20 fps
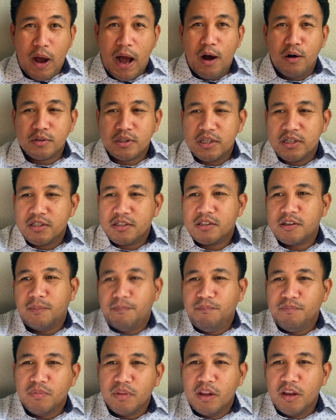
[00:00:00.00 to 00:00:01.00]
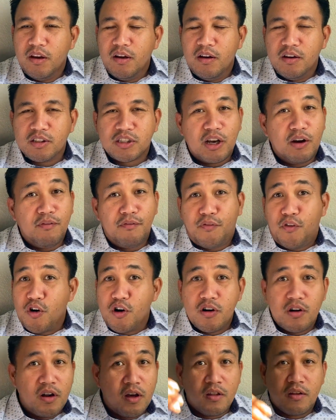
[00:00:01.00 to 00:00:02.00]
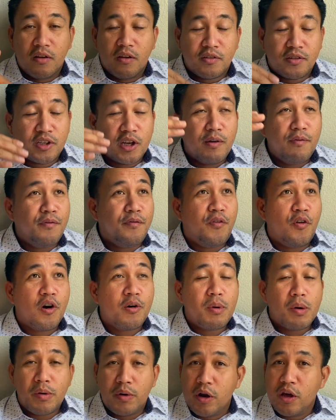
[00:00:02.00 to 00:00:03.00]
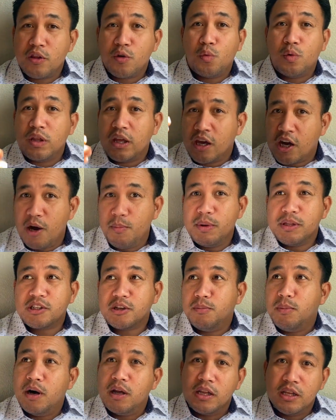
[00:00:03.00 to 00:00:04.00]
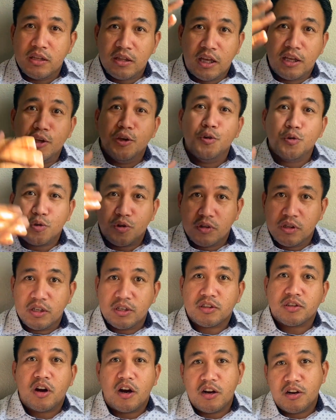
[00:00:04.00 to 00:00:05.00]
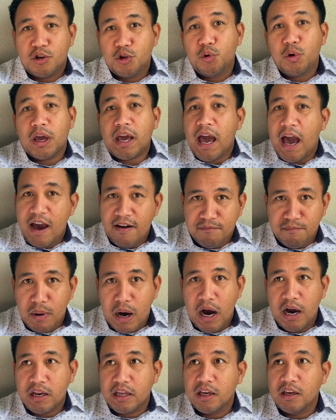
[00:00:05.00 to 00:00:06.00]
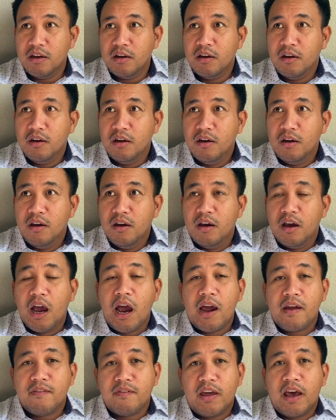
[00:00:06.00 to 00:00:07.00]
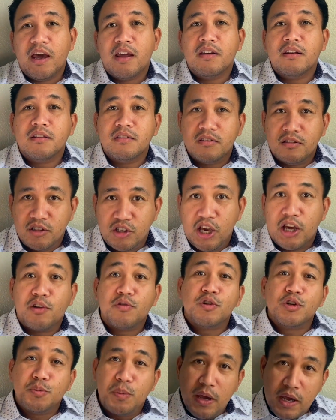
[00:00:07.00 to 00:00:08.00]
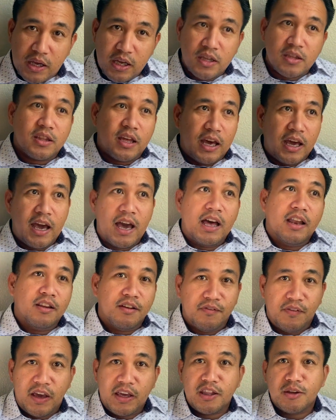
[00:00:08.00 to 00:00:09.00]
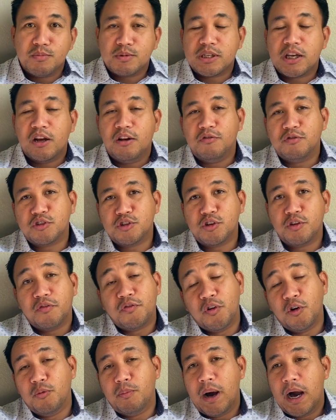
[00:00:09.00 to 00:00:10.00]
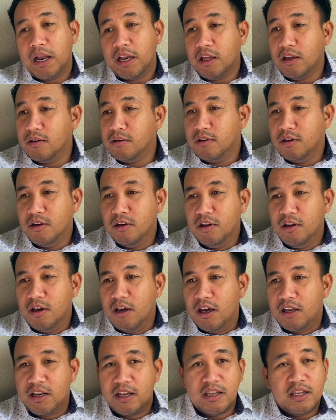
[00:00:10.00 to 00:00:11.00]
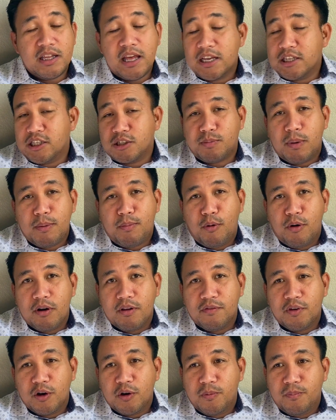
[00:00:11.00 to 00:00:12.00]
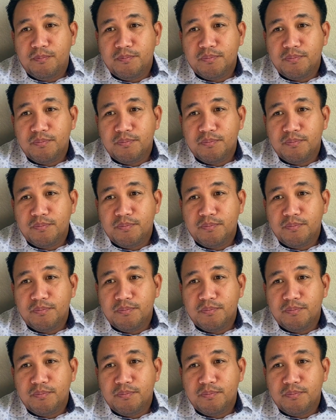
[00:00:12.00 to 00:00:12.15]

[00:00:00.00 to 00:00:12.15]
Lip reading: houses, some form or another, when they come into money, they usually start doing half body, and then generally speaking, they elevate themselves to full body. And that's just my point of view.